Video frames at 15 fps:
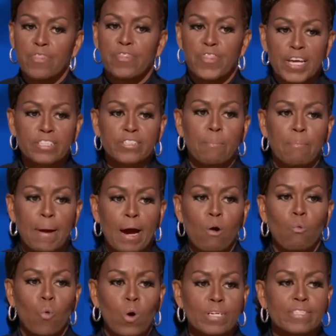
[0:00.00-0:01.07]
and thinks
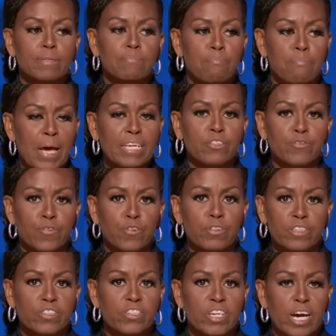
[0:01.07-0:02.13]
about what's best
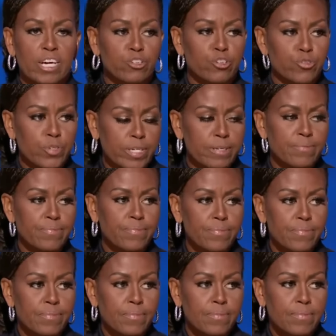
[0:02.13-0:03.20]
for this country.
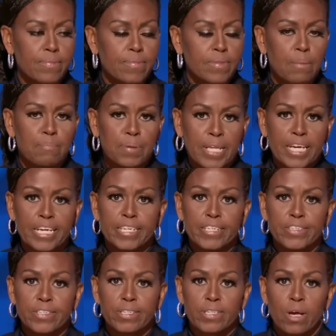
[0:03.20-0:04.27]

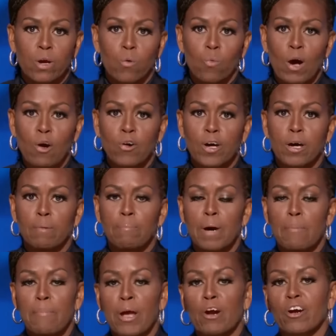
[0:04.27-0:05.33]
Please
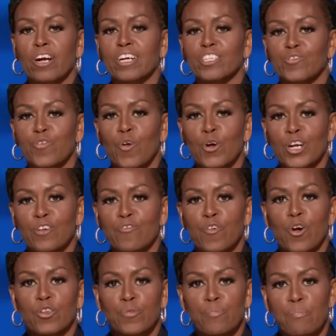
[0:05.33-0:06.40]
welcome America's
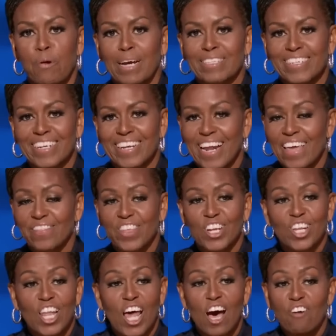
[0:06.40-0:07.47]
44th president and
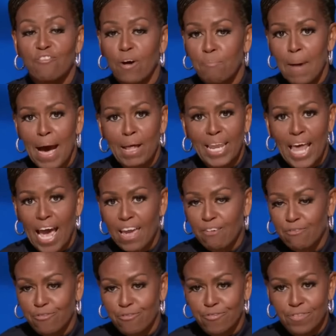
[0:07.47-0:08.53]
the love of my
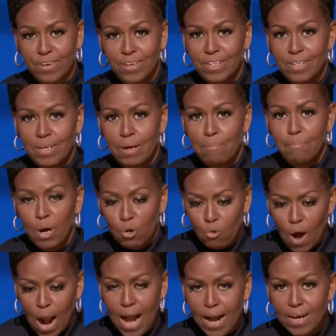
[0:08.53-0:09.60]
life,
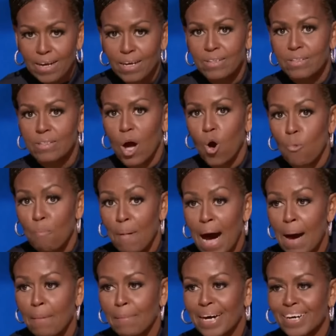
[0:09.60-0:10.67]
Barack
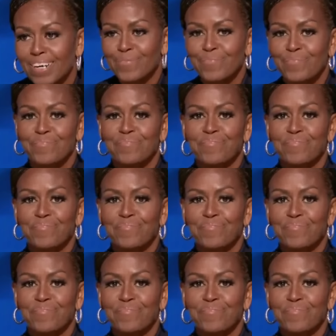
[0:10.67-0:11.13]
Obama.